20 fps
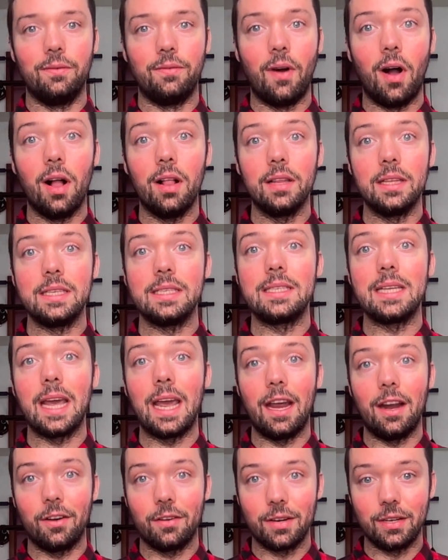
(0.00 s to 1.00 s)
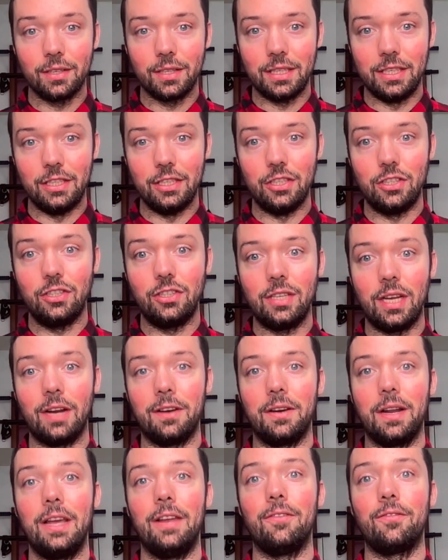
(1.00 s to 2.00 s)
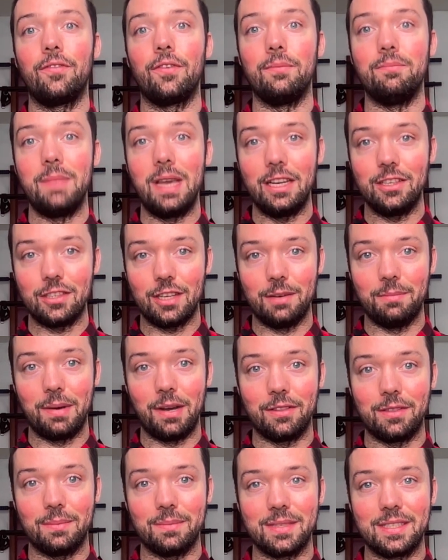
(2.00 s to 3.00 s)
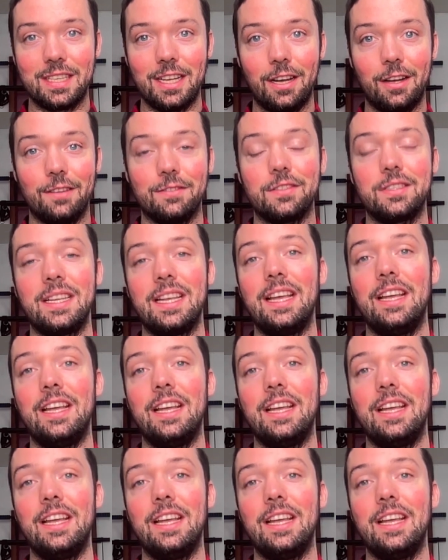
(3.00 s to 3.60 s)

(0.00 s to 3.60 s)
voluntarily share information about themselves